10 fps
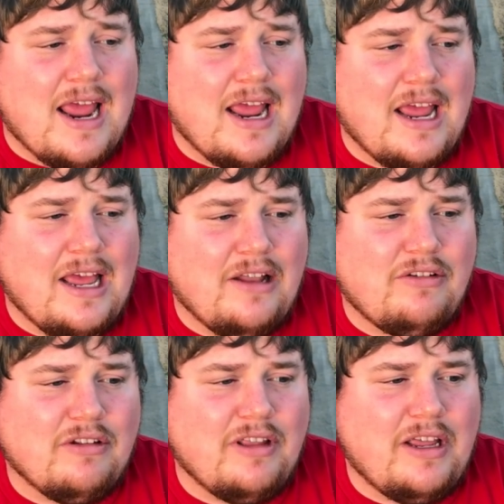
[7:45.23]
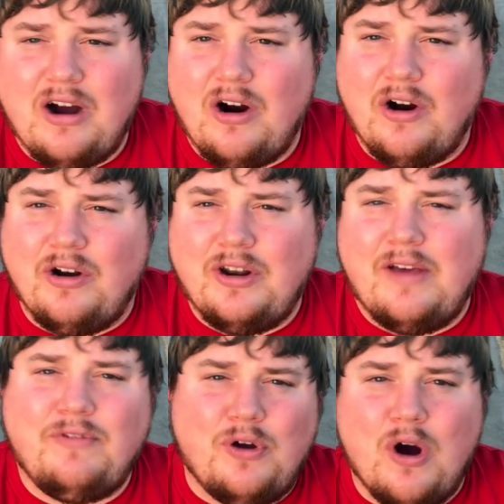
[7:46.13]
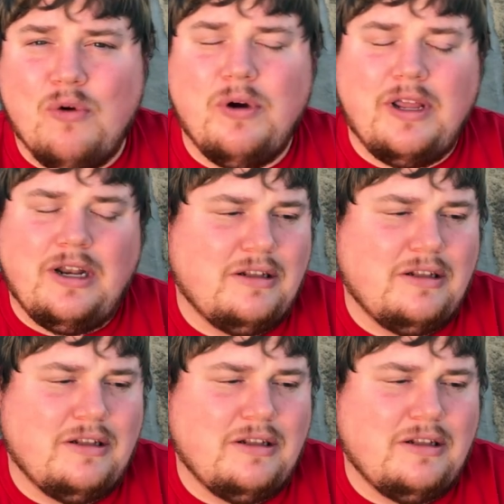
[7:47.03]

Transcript: and to let our nephew Owen,